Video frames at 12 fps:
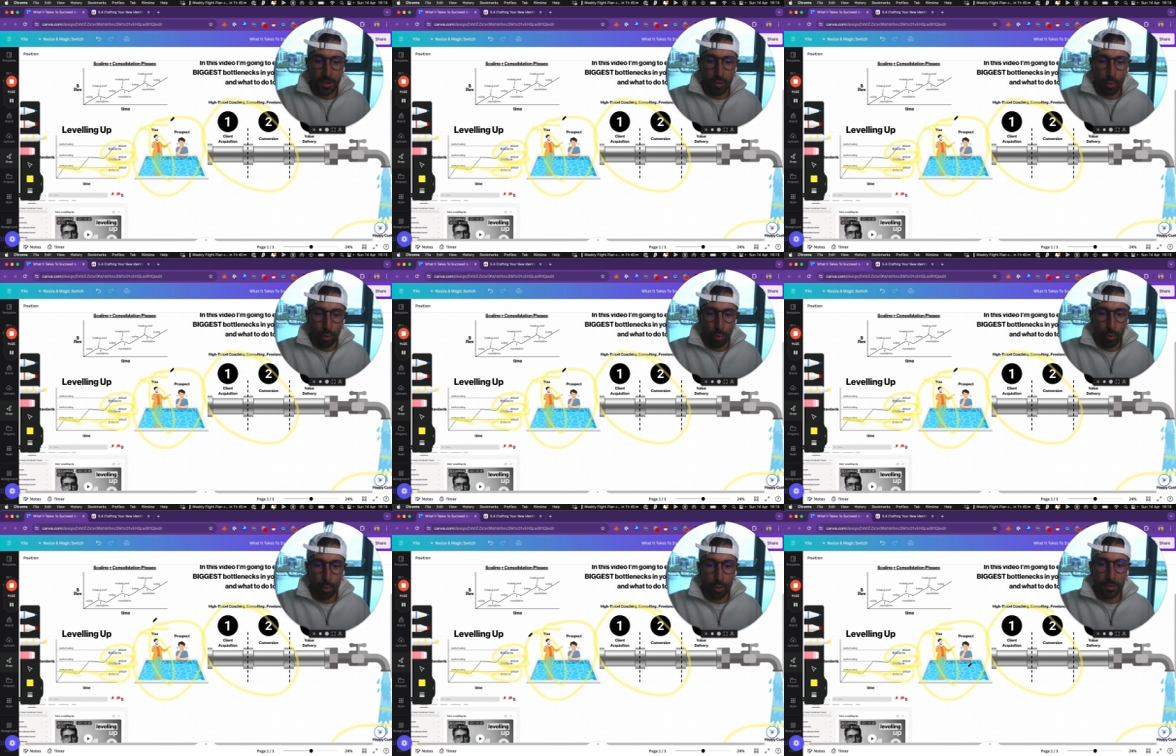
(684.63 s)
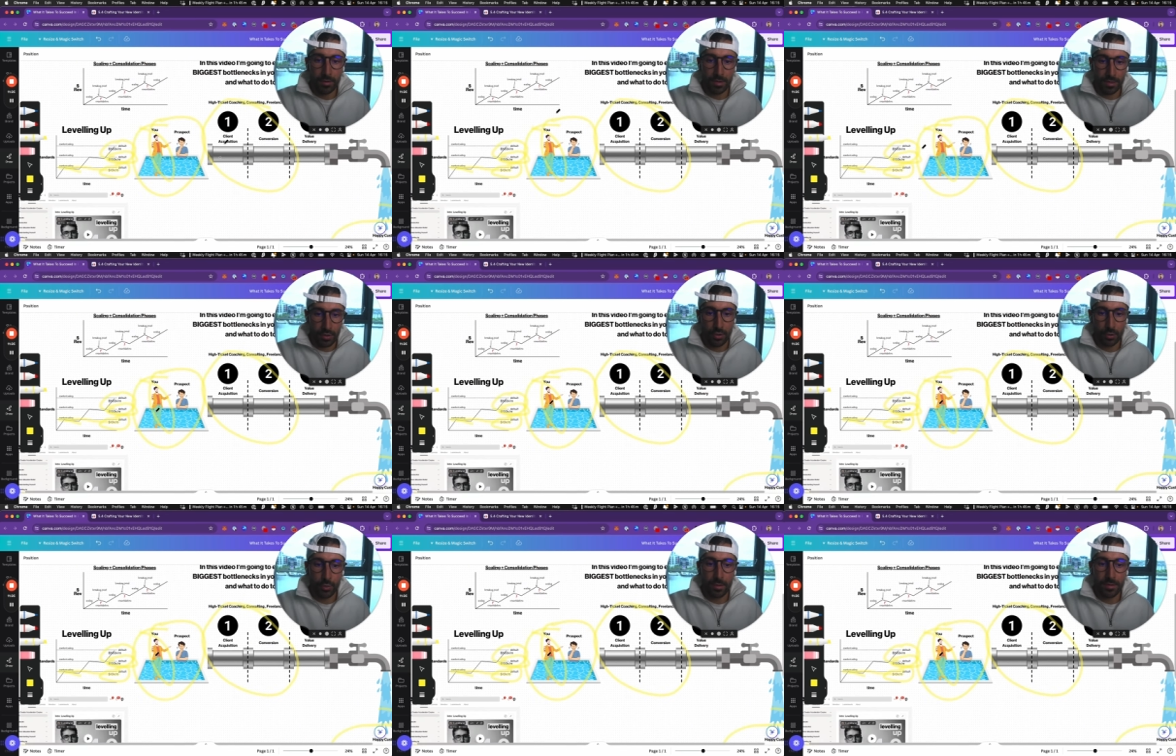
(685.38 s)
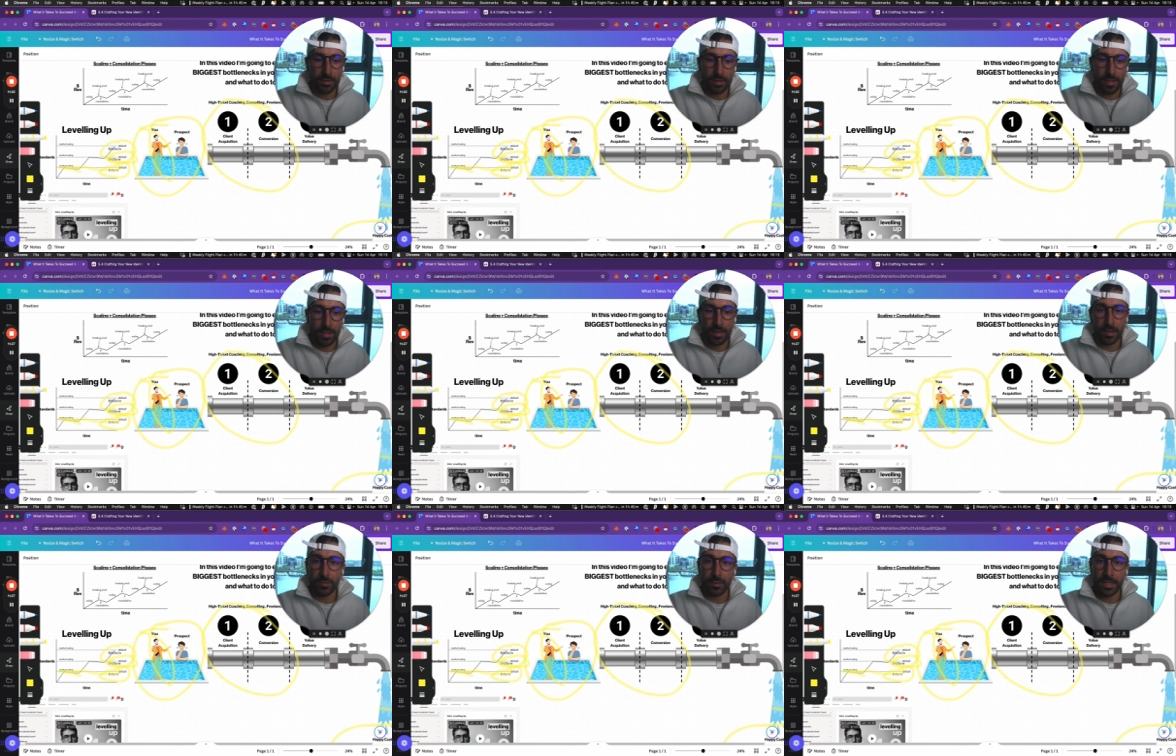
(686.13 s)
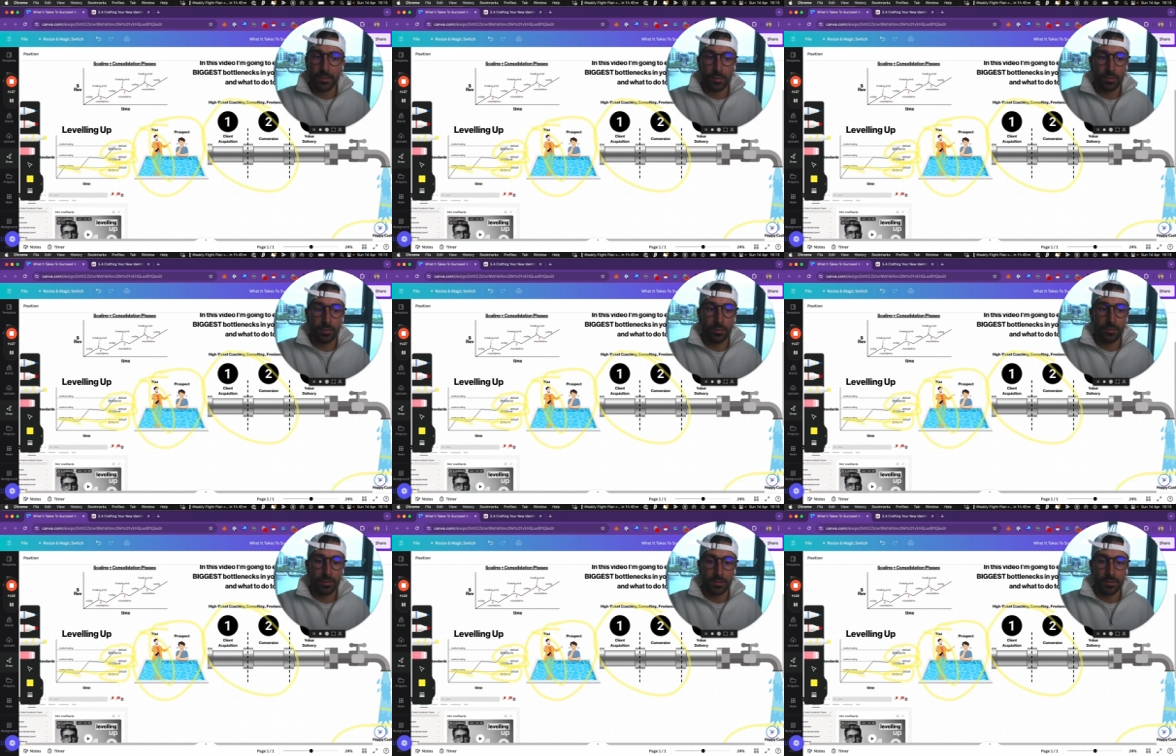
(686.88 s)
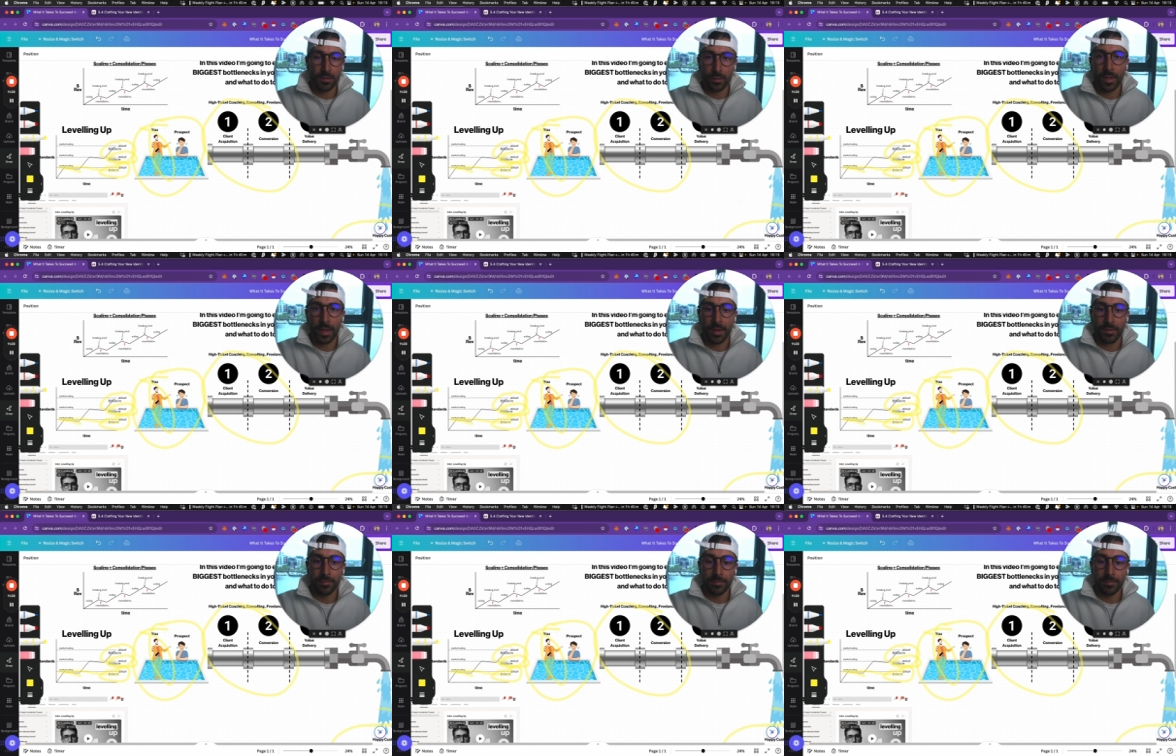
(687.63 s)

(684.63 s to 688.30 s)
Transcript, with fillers: or you, then you need to do that.